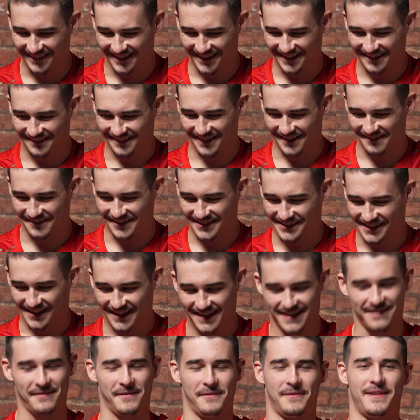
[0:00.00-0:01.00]
No, I wish
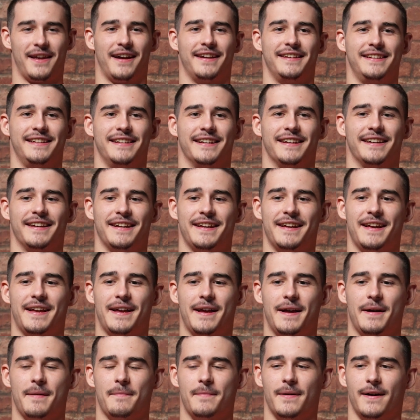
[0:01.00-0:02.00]
I came up with the idea,
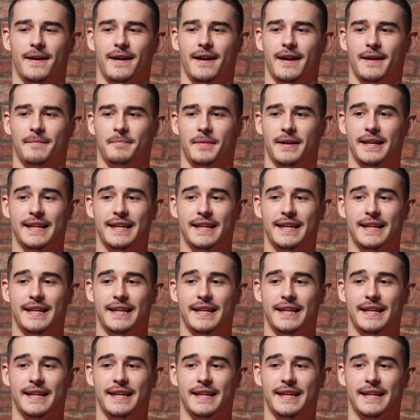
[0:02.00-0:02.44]
but